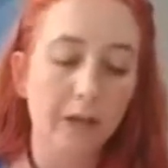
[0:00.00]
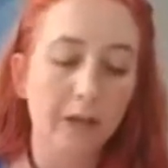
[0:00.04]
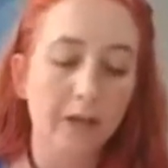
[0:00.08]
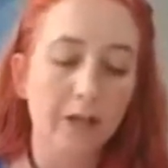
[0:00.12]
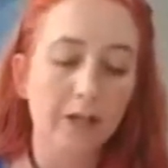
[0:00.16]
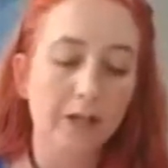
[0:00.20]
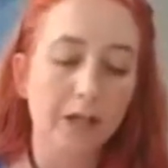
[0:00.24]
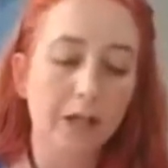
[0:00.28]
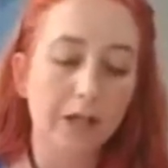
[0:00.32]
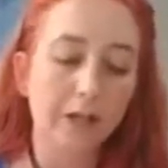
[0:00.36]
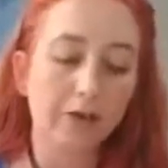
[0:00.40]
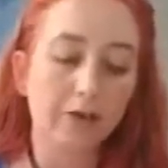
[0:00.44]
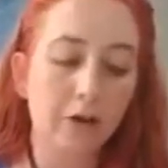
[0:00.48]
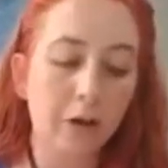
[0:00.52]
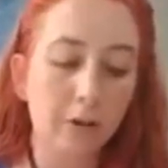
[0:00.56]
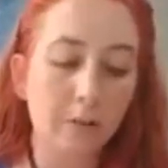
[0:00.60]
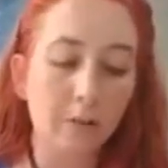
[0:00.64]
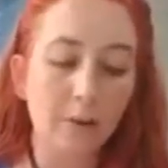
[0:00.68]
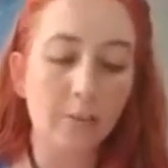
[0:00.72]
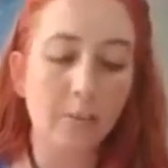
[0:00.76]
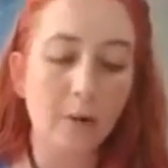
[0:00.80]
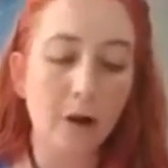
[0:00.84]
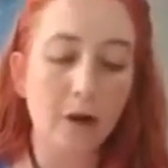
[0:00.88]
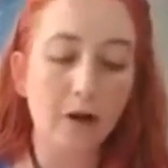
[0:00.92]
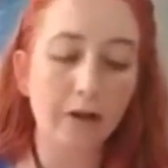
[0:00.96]
She has
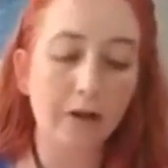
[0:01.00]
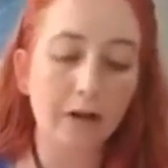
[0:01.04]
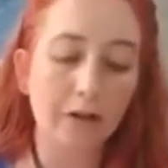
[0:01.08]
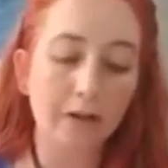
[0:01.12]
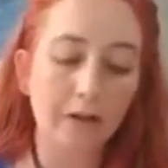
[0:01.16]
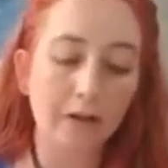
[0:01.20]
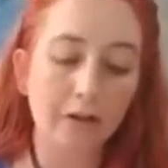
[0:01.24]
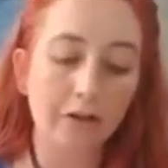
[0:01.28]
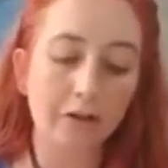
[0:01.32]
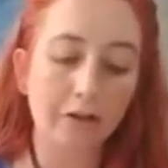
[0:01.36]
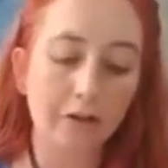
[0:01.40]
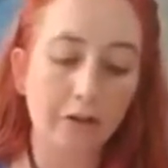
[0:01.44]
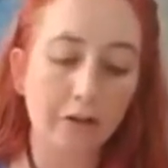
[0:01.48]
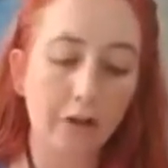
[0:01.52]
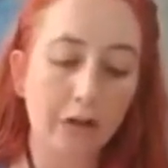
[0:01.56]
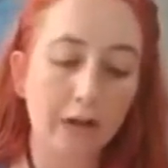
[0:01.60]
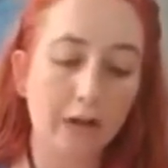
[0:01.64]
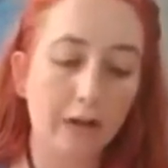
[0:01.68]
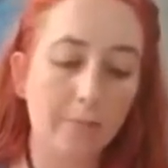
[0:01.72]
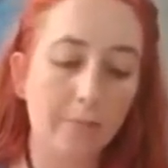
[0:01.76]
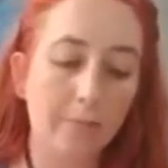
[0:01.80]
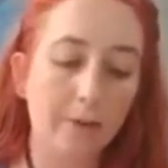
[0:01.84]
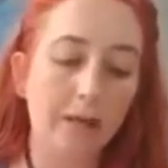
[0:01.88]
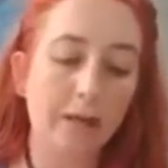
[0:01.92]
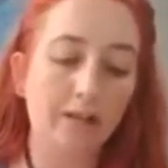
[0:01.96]
trouble marking the
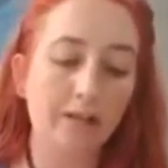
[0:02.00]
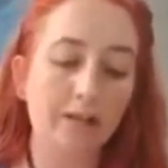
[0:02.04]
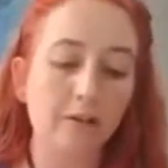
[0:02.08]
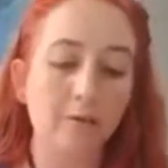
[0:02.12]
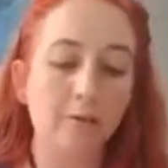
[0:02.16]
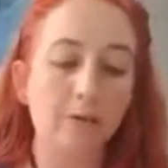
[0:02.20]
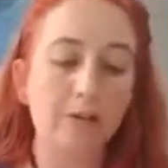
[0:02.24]
screen because it